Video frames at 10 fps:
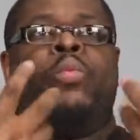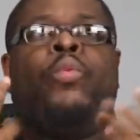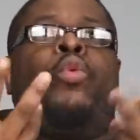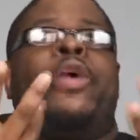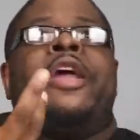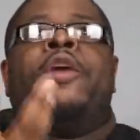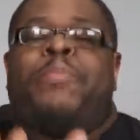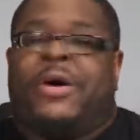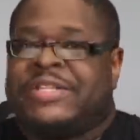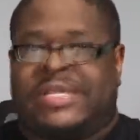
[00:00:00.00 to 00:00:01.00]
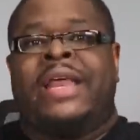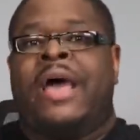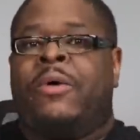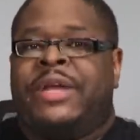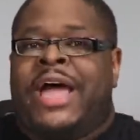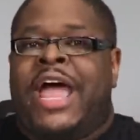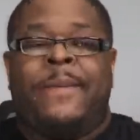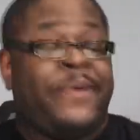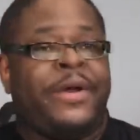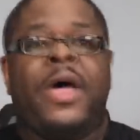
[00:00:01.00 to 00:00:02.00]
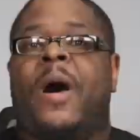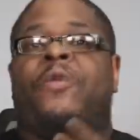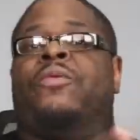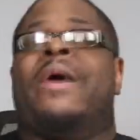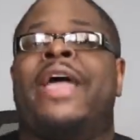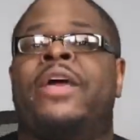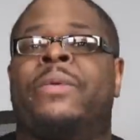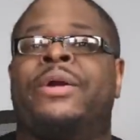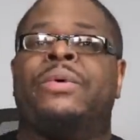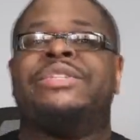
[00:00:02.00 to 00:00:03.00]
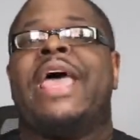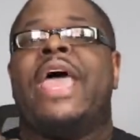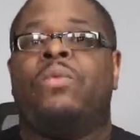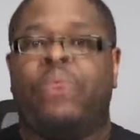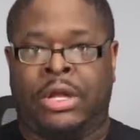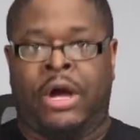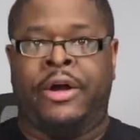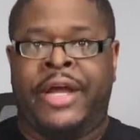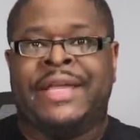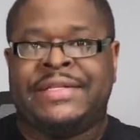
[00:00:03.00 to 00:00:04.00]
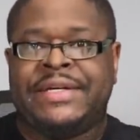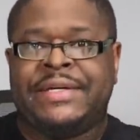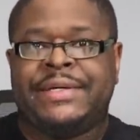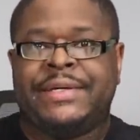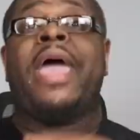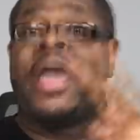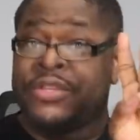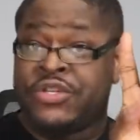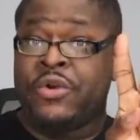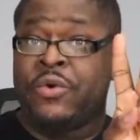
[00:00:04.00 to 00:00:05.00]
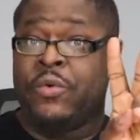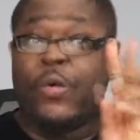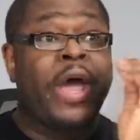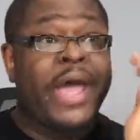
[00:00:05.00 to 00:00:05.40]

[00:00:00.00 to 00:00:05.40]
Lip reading: weird personality hybrid of Ryan Reynolds and Will Arnett. And two,